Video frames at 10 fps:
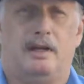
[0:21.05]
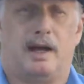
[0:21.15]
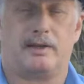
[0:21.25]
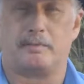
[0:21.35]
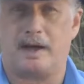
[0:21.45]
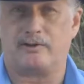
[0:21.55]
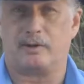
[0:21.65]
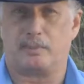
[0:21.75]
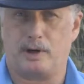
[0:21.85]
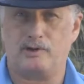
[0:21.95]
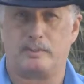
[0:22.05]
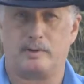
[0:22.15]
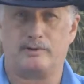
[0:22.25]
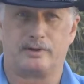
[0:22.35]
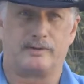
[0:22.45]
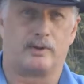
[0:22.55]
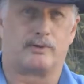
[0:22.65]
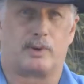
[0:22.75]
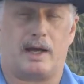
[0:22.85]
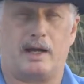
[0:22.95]
And the basic principles of
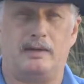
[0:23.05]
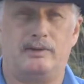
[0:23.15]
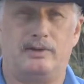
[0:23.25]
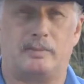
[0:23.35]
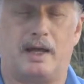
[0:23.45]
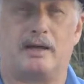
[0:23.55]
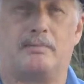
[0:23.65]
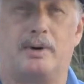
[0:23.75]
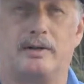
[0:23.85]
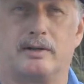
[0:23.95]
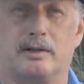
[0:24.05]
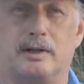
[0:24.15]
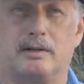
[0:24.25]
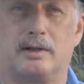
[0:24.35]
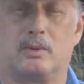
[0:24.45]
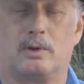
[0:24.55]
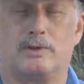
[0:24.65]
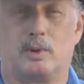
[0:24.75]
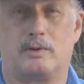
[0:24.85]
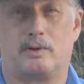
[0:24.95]
those writings make it abundantly clear
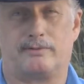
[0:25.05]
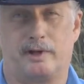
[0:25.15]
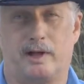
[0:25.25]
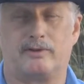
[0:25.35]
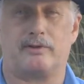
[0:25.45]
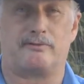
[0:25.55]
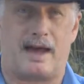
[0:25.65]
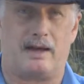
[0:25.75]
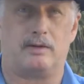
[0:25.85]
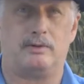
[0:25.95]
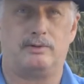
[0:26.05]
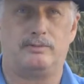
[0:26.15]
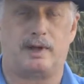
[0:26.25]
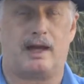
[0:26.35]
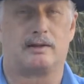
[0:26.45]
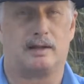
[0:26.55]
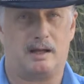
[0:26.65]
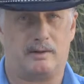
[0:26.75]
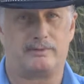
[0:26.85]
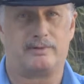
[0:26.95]
which one reflects the values and
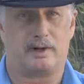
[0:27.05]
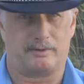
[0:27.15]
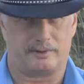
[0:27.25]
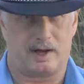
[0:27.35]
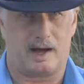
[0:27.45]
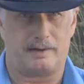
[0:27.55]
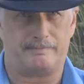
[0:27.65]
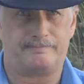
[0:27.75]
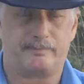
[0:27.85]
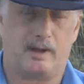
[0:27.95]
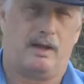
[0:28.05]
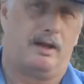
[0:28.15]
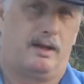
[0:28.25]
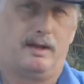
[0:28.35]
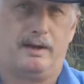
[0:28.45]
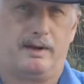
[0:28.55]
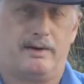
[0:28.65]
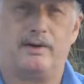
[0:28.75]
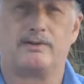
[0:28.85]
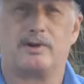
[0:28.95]
love of God.
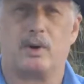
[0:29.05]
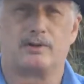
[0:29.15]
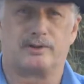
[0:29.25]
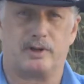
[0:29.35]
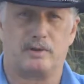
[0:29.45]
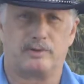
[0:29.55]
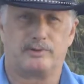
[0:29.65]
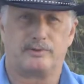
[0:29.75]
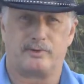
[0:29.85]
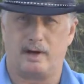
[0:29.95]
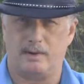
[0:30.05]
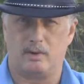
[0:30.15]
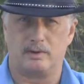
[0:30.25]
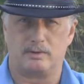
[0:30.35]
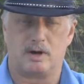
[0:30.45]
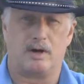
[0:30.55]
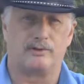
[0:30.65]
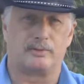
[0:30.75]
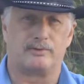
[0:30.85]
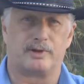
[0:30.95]
There is no excuse for anyone who
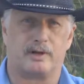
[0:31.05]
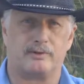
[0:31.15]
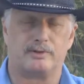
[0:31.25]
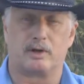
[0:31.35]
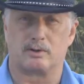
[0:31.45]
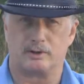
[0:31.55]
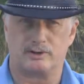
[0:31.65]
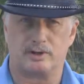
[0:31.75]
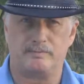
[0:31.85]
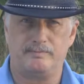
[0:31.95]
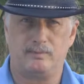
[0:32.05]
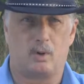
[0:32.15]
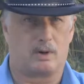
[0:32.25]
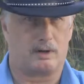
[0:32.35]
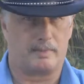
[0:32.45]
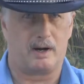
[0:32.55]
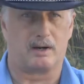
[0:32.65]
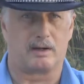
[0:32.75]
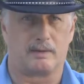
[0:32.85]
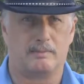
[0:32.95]
calls themselves a Christian or an
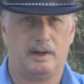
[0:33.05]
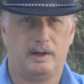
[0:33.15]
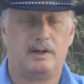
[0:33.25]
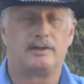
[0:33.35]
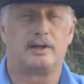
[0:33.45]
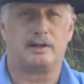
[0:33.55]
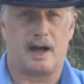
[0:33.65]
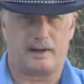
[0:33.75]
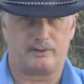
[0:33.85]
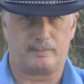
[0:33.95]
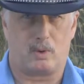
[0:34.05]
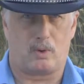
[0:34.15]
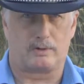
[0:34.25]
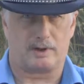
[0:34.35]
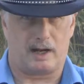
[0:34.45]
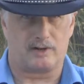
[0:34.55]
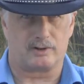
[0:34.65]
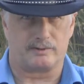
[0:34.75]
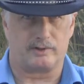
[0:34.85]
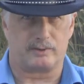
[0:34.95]
American to not support the
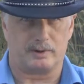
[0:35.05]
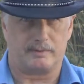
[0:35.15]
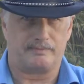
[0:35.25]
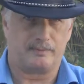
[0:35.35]
nation of Israel.